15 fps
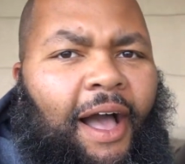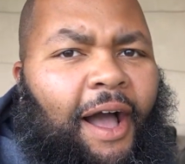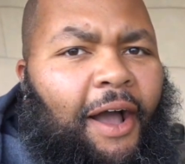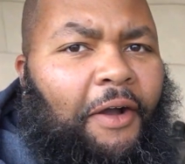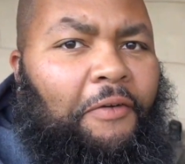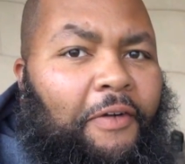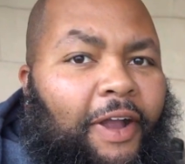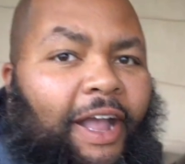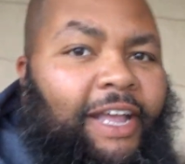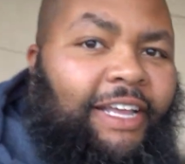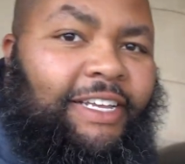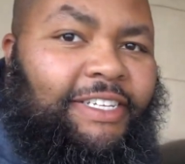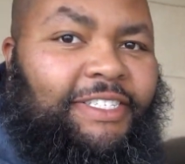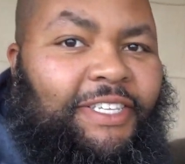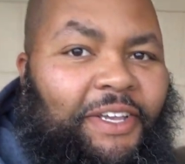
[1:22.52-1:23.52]
All right,
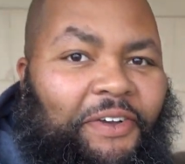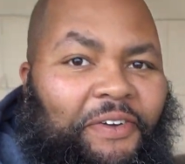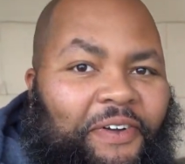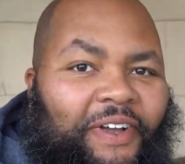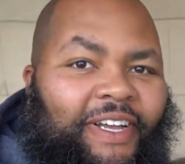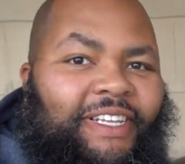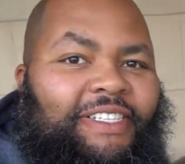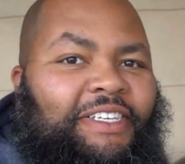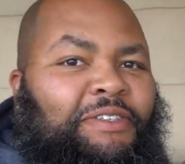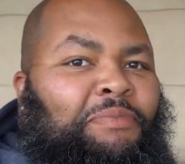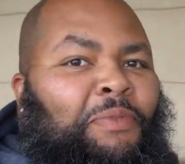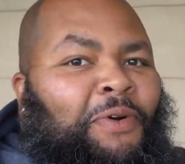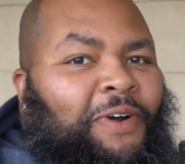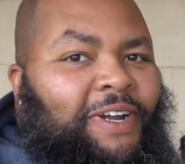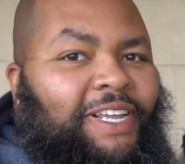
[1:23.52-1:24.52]
so this
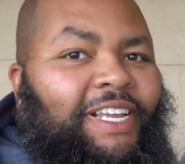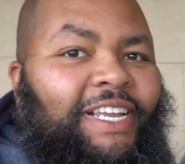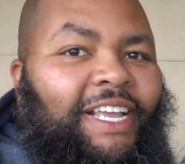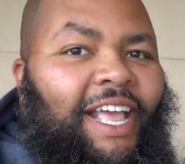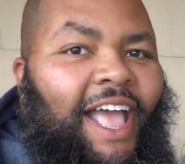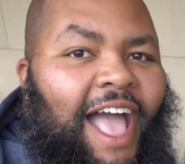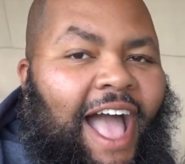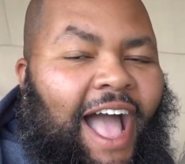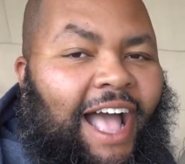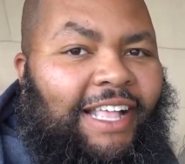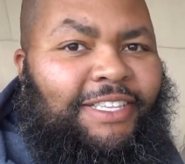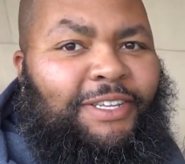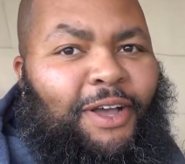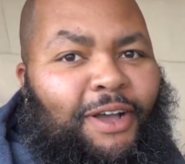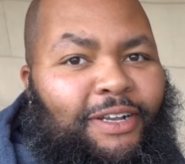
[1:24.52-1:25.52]
morning I
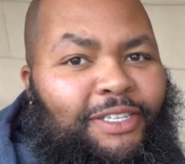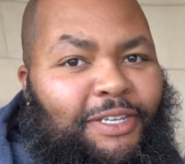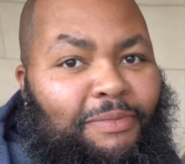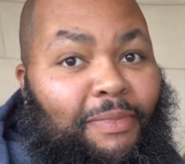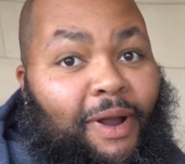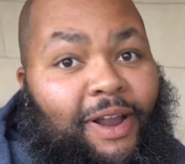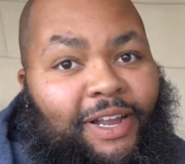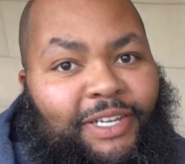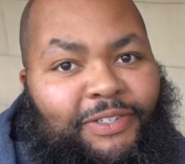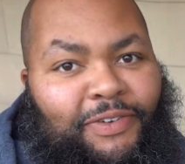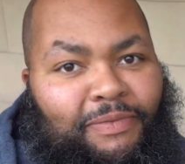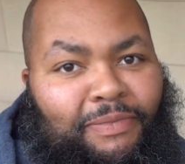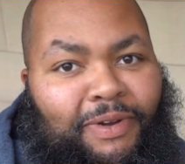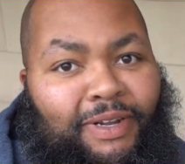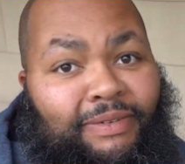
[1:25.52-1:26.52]
talked to Marcus
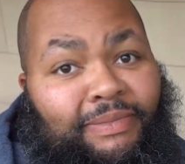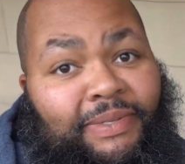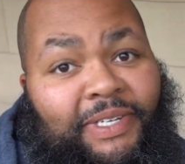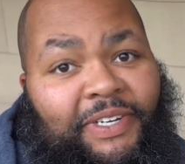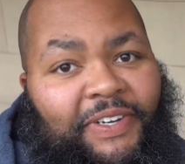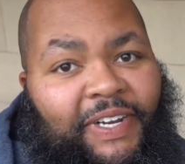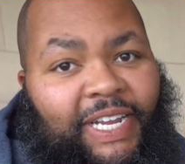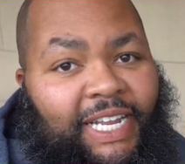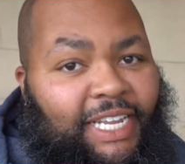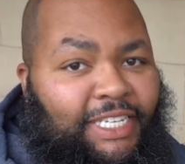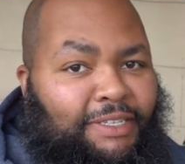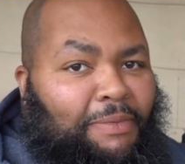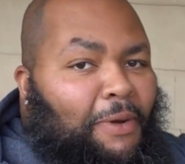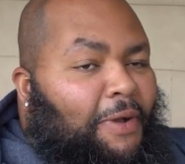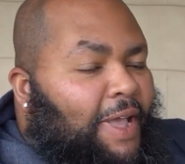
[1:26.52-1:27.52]
from Crimson Creek
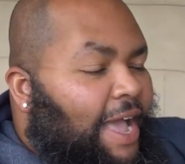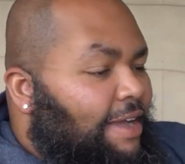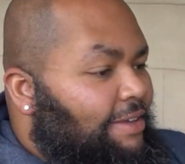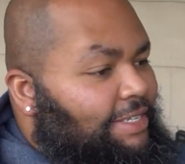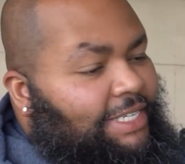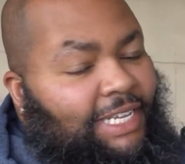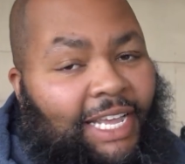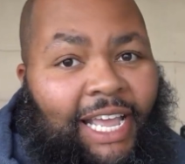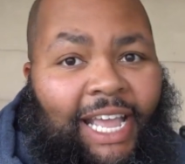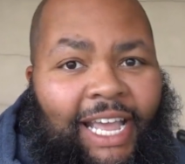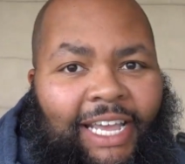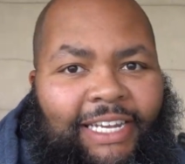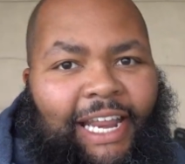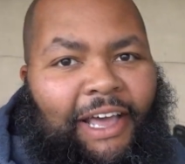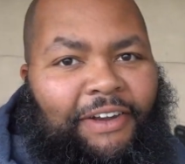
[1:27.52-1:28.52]
Smokehouse
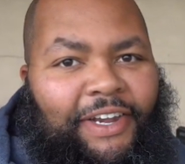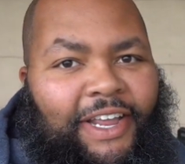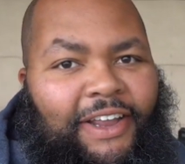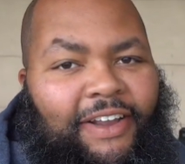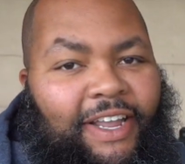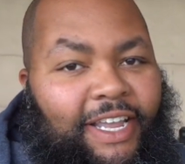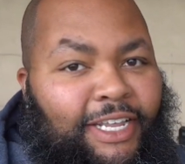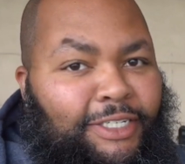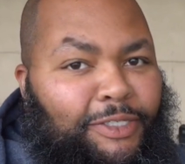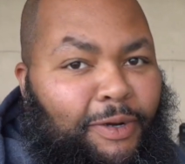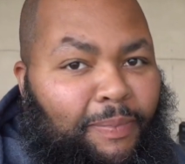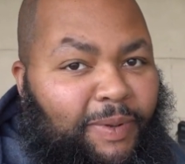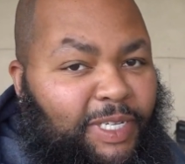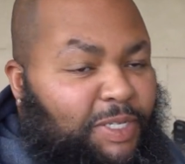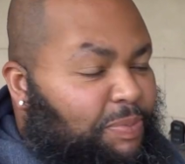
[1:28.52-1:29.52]
down there in
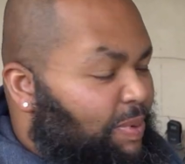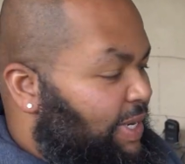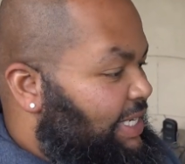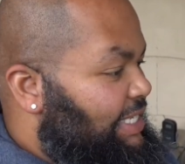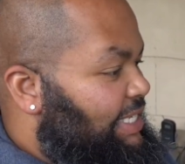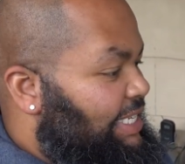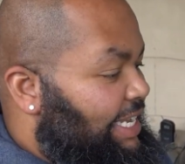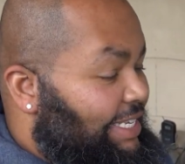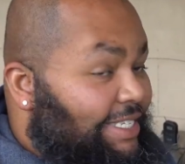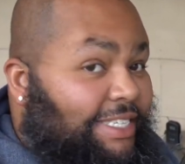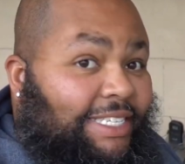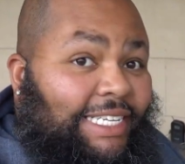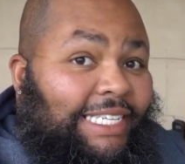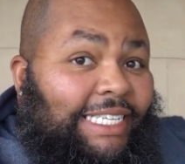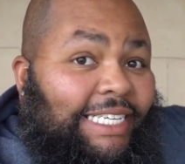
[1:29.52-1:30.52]
Dripping Springs,
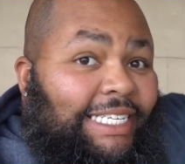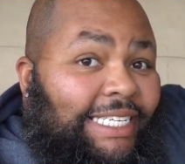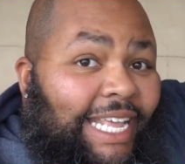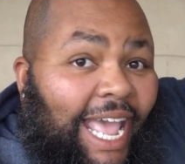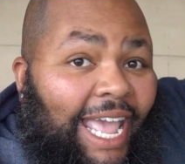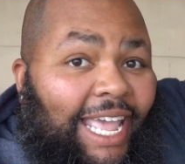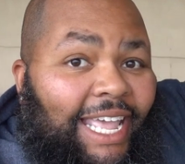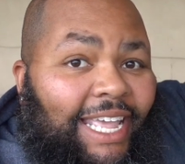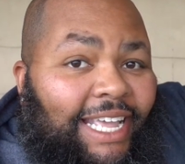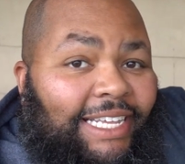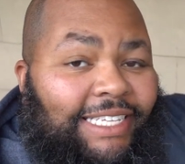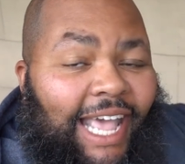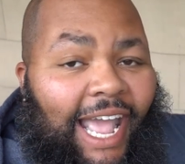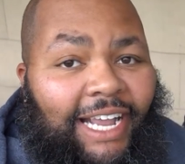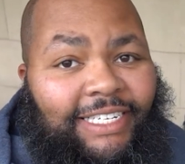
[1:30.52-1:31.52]
Texas, and today
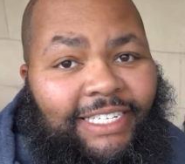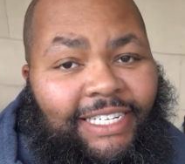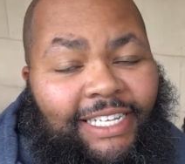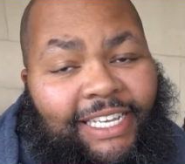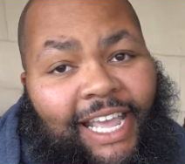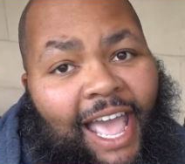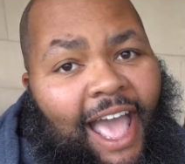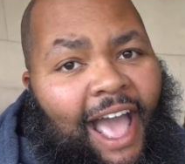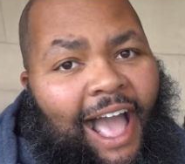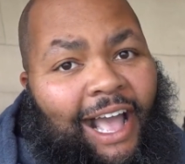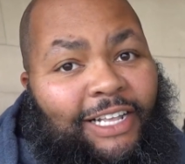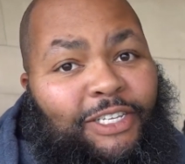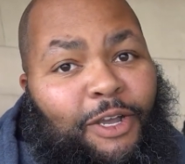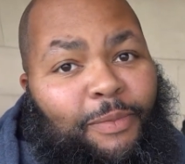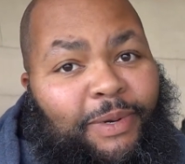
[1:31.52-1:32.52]
is actually
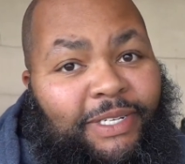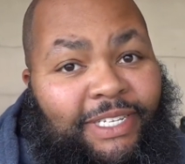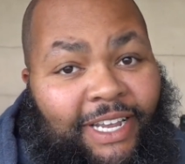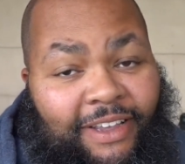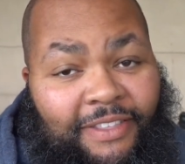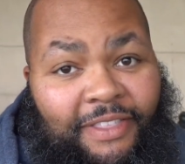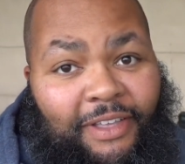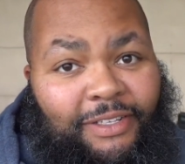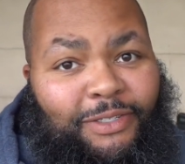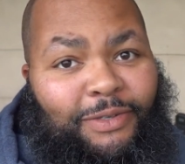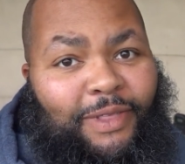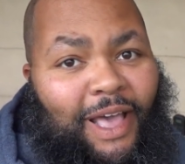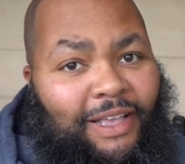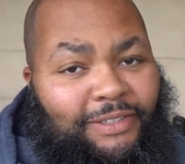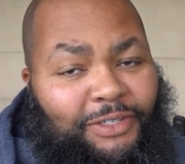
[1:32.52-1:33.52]
October 10th,
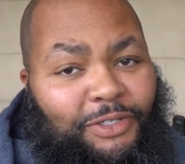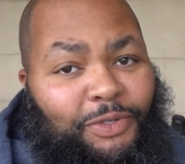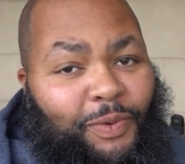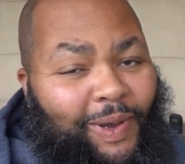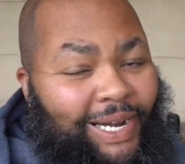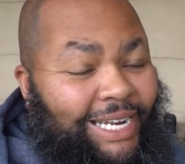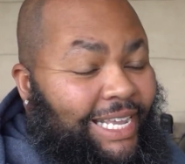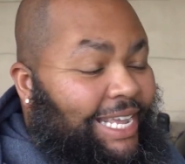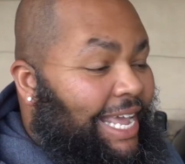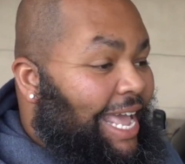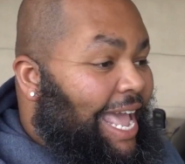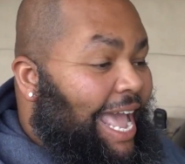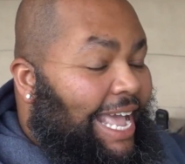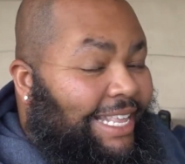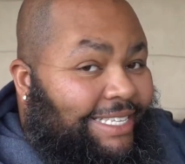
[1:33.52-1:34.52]
2020,
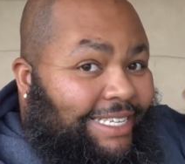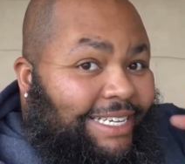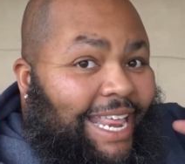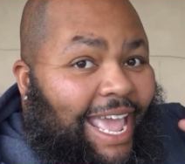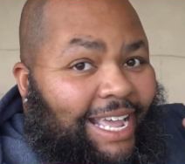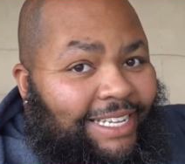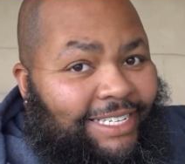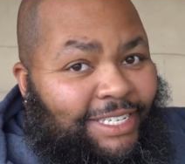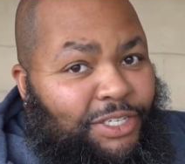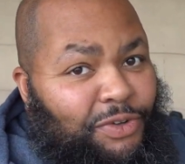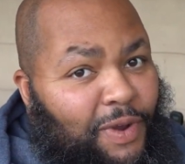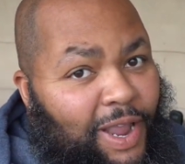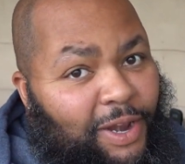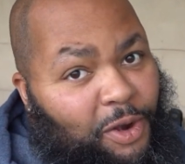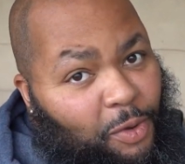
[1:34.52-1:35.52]
and today is his
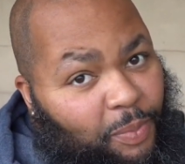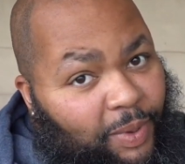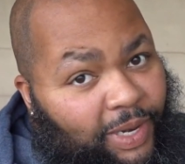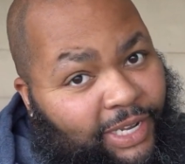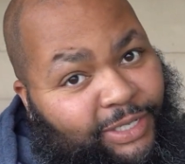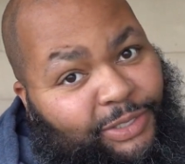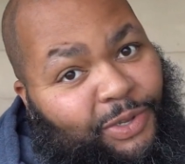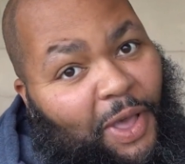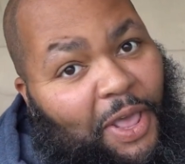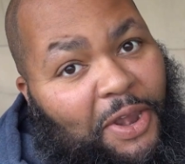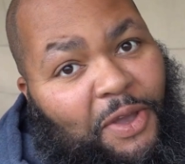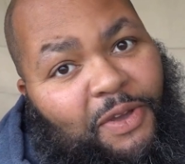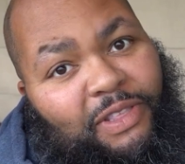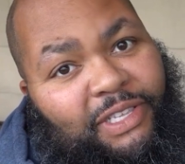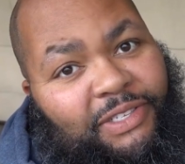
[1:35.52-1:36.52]
grand opening. So I
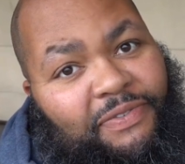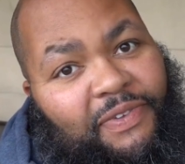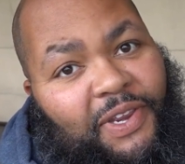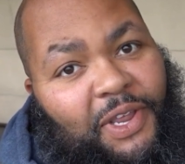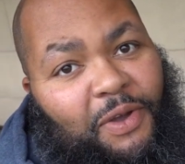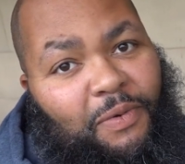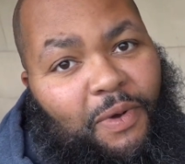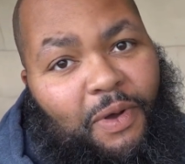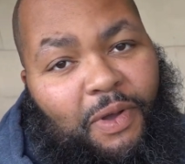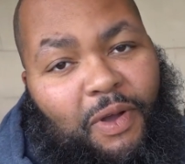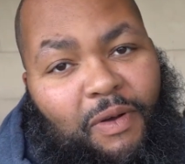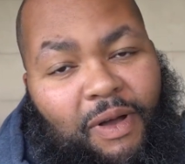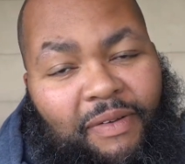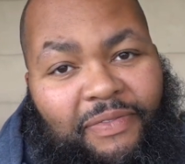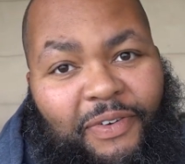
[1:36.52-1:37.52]
know this video won't
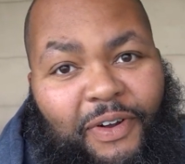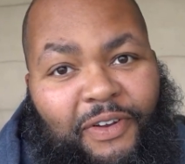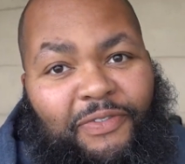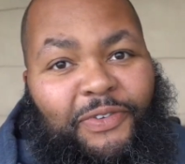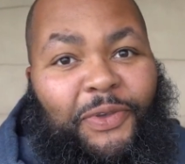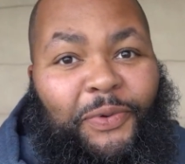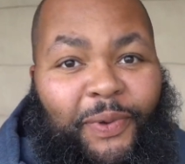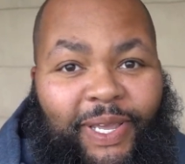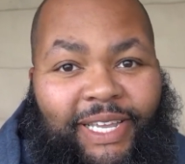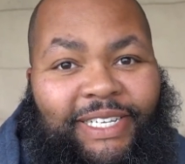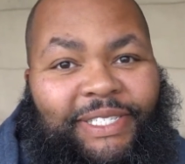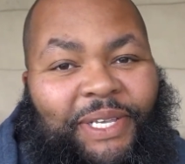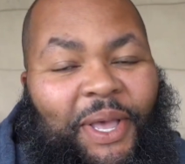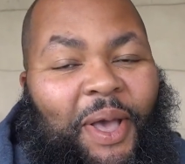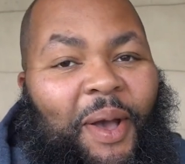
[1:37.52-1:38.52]
go up for a few
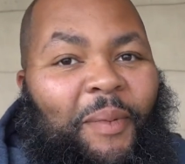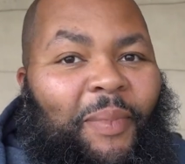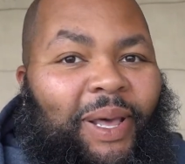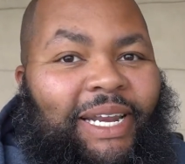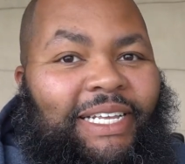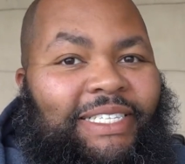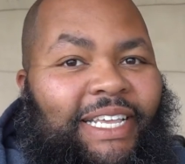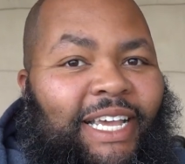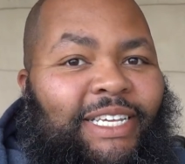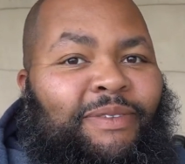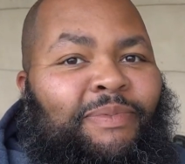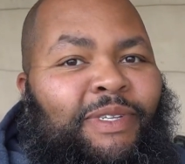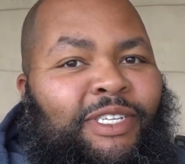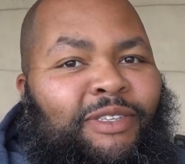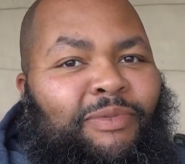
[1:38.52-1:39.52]
weeks, but he
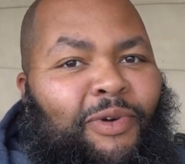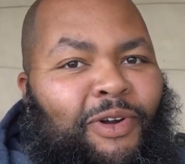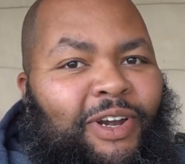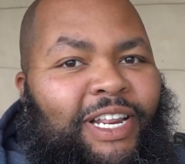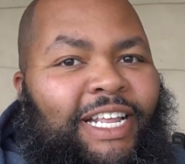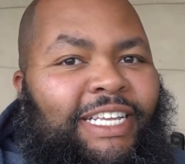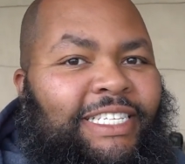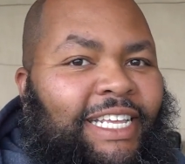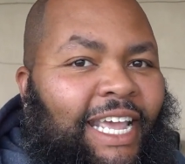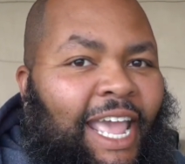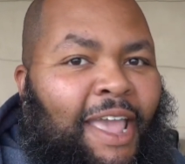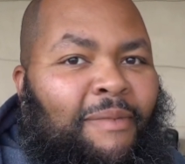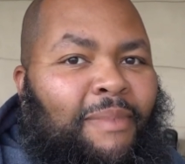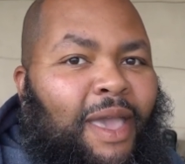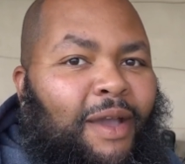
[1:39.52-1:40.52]
texted me this morning. He's like,
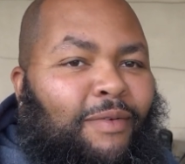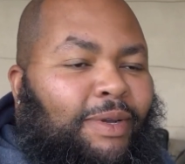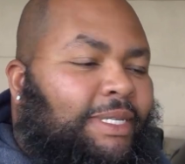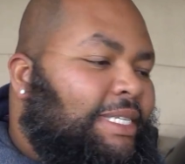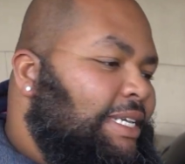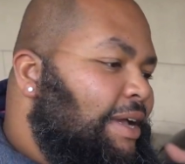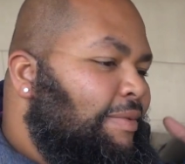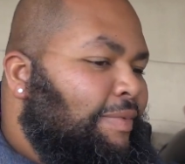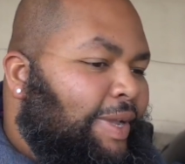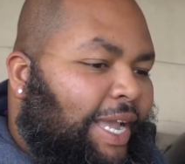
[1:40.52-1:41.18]
hey man, what's up?